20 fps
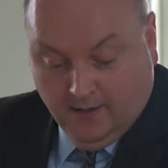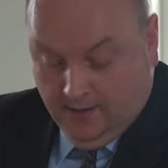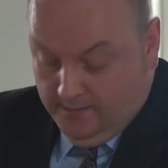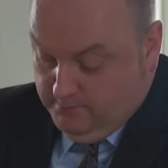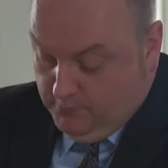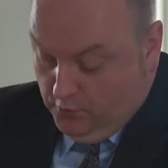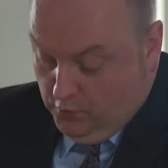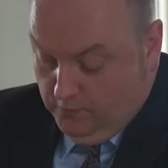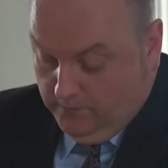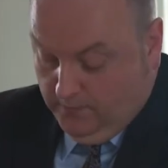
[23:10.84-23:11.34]

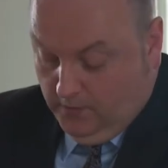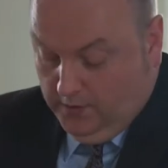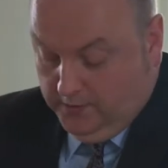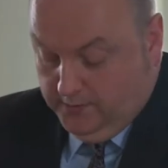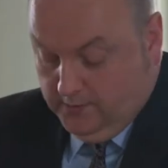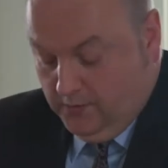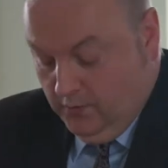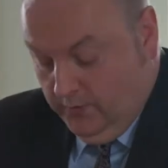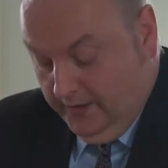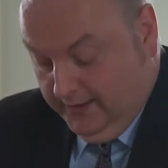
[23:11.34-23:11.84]
move
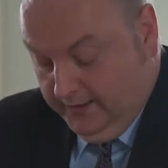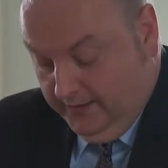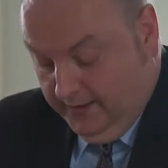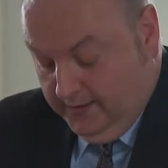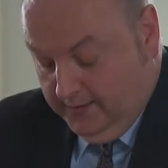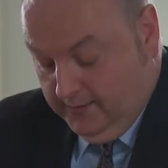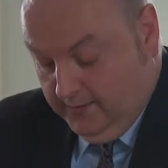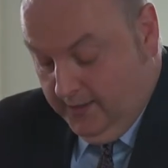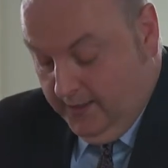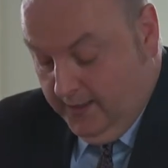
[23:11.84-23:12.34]
on
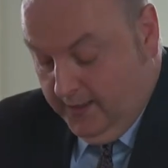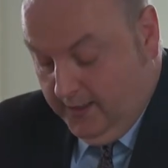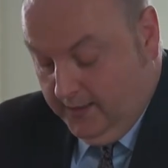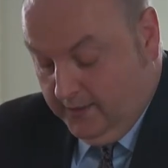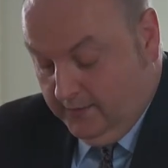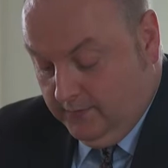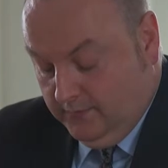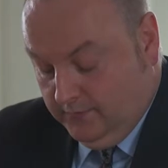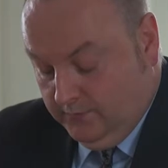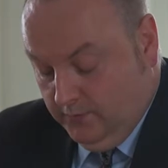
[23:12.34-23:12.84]
quickly
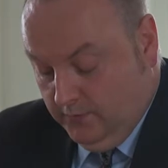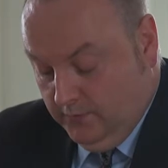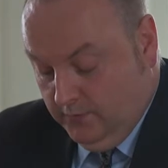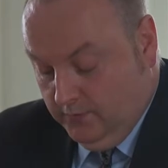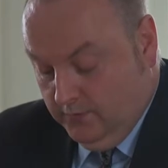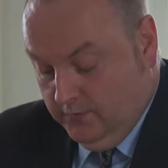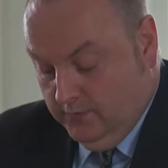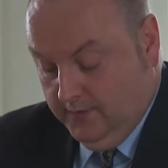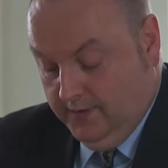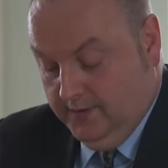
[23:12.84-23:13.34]

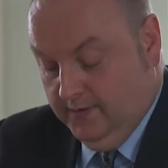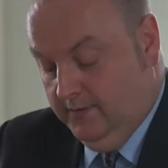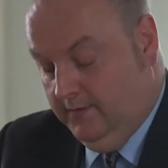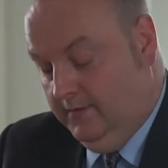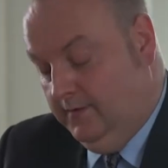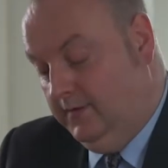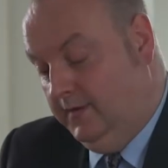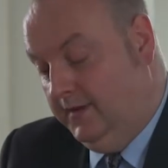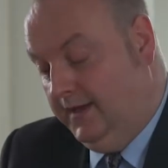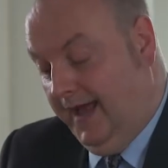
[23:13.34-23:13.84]
through
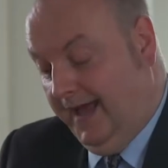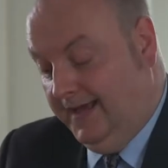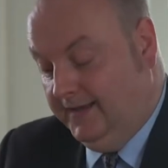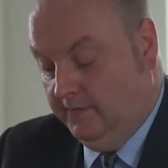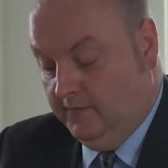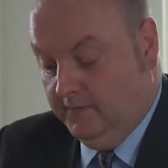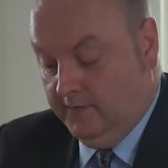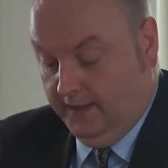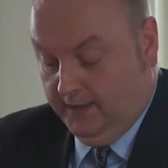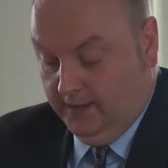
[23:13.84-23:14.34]
the case
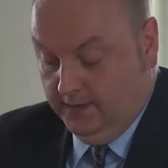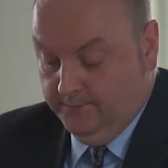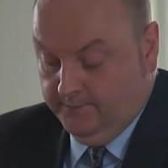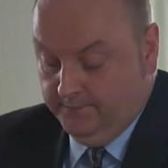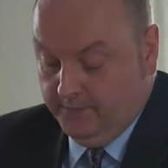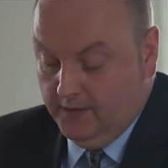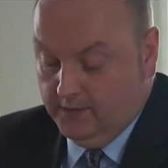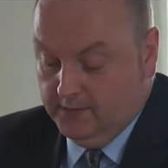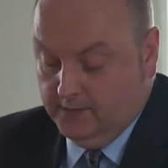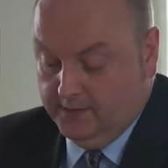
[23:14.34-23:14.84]
study
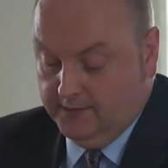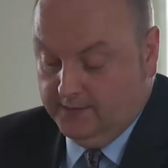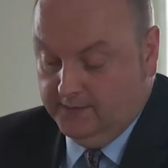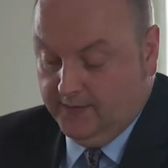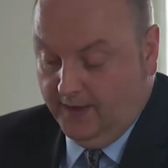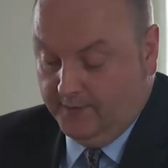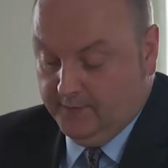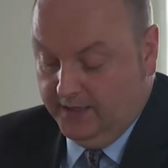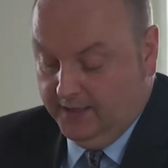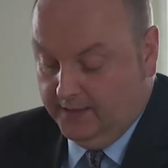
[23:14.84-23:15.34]

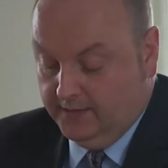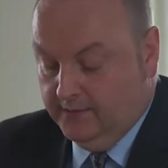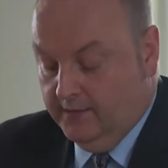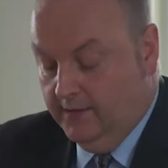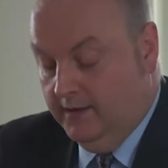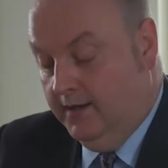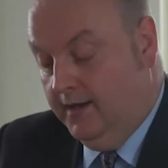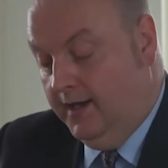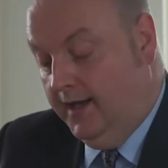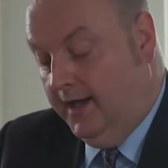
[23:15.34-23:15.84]
examining
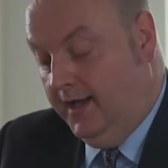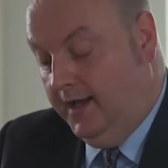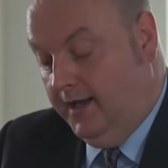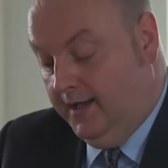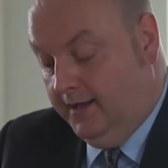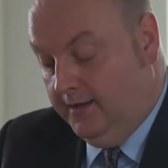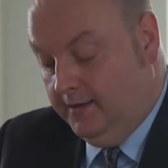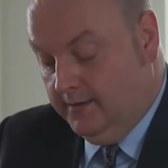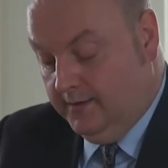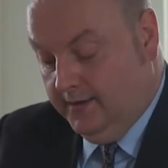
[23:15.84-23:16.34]

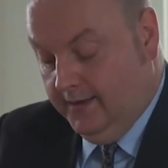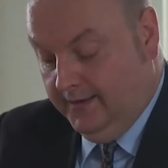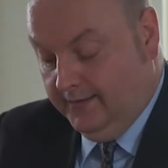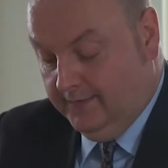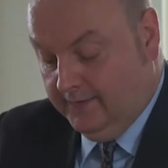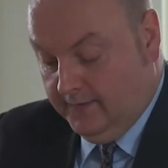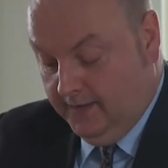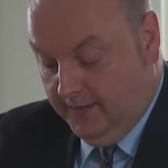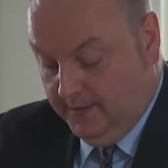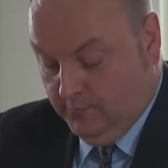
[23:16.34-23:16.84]

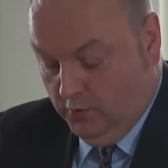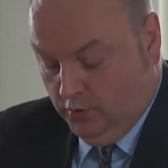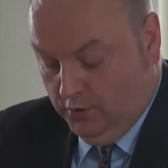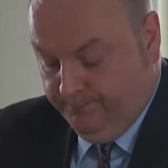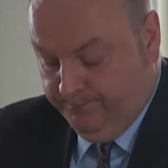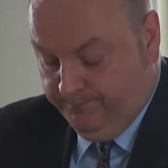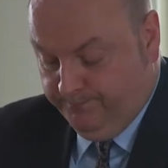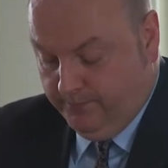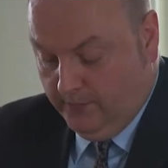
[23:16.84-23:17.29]
East Timor.